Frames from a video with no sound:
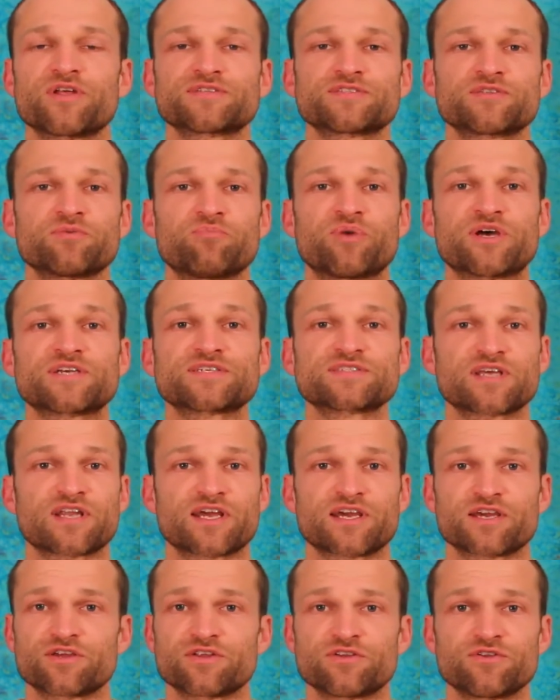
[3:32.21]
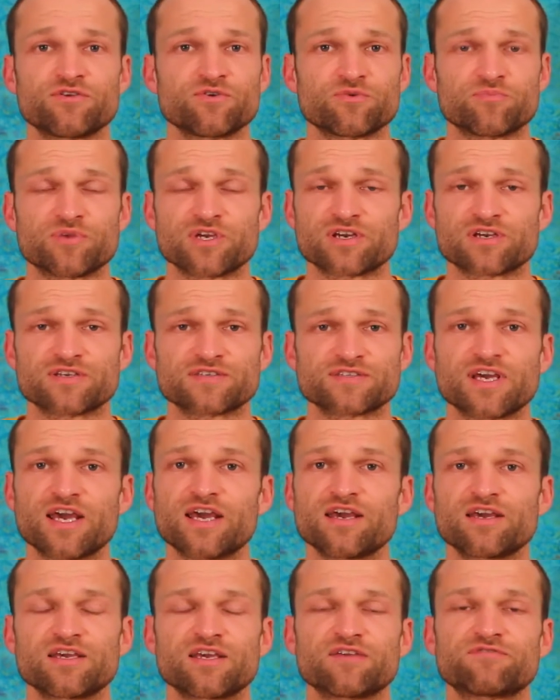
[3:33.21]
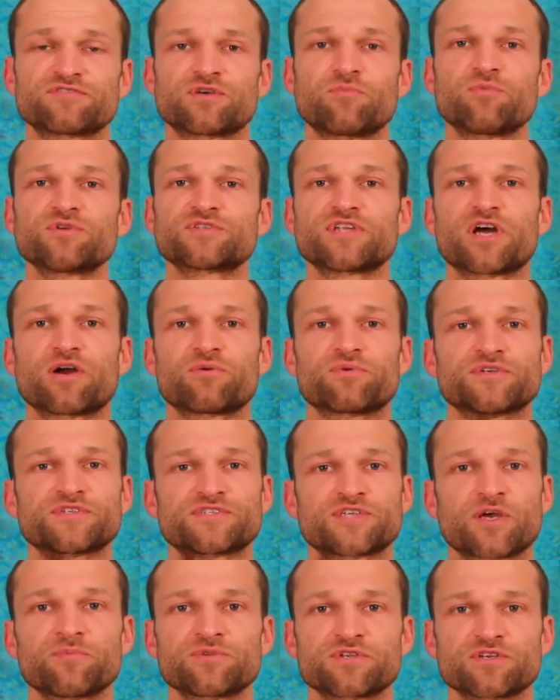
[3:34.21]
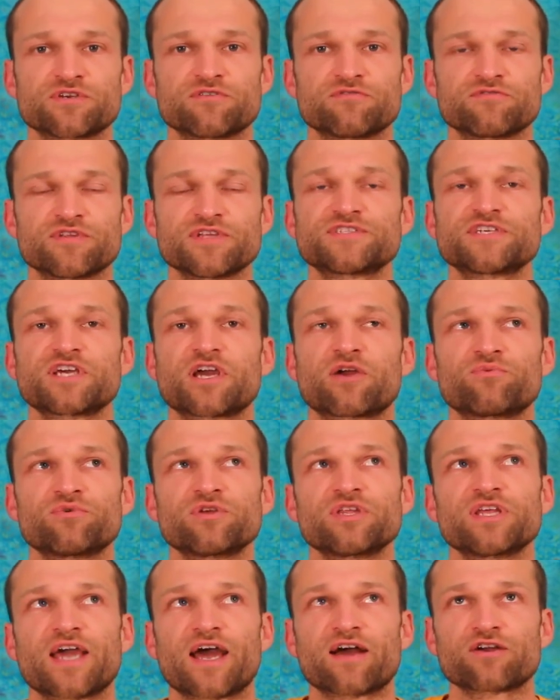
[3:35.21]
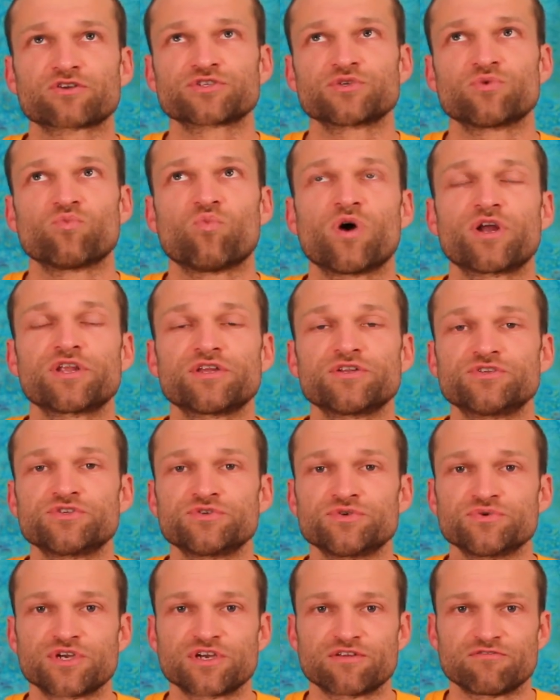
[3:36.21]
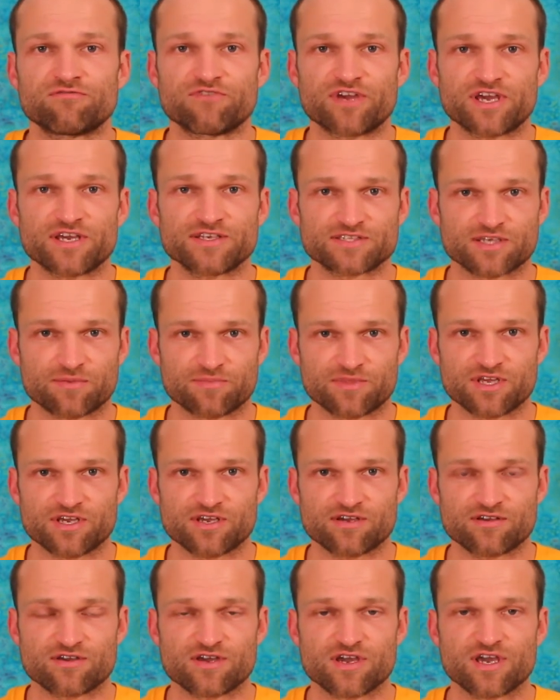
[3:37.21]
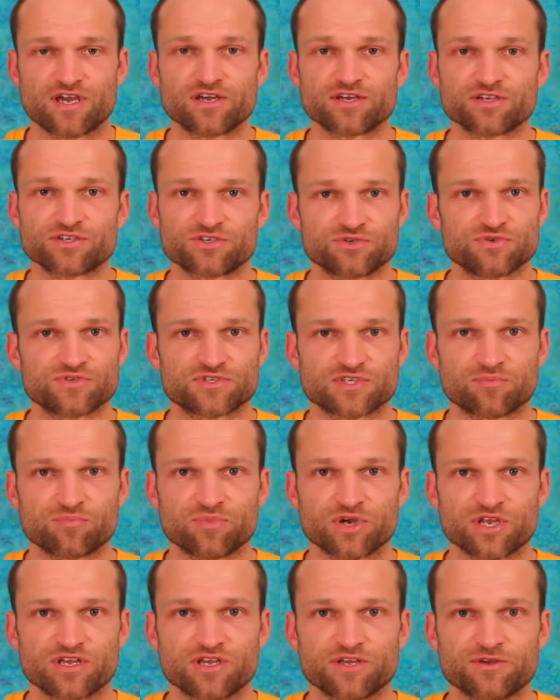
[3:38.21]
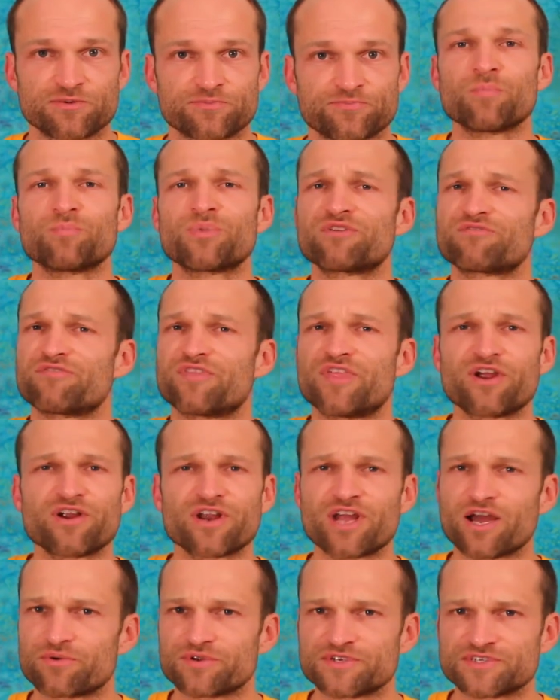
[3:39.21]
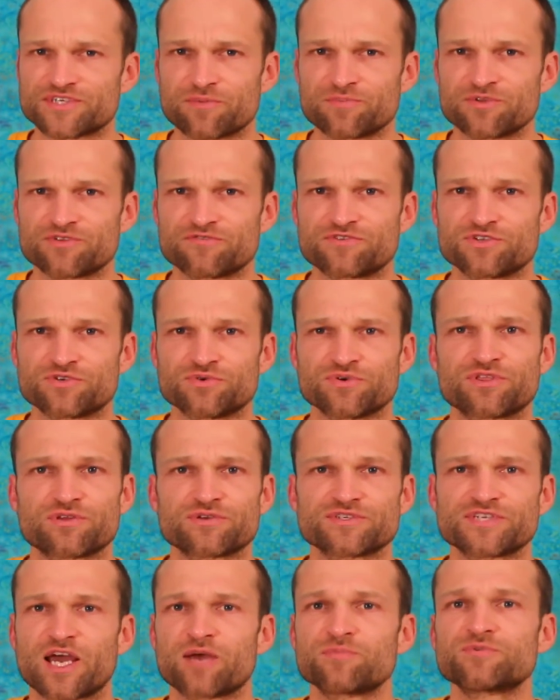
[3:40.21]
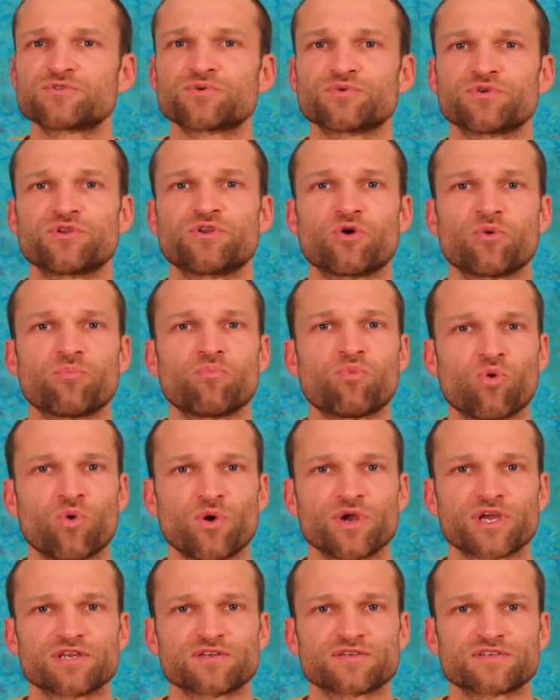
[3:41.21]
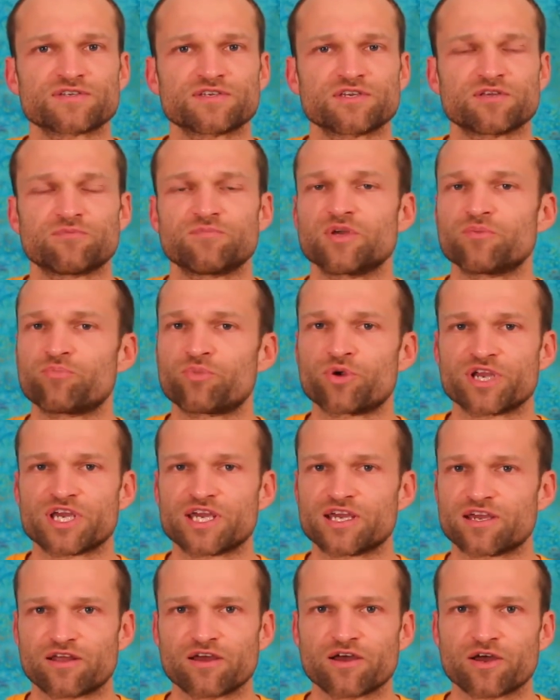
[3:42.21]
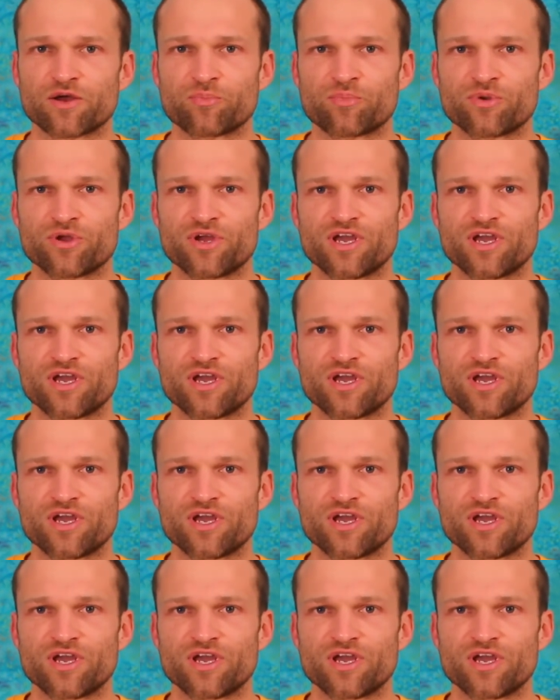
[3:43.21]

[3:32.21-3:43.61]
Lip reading: the best that I can do, because if someone's not receptive, let's say I really actually wanted to convey something to somebody, but if they're not receptive to it, there's absolutely no point in me bringing it up,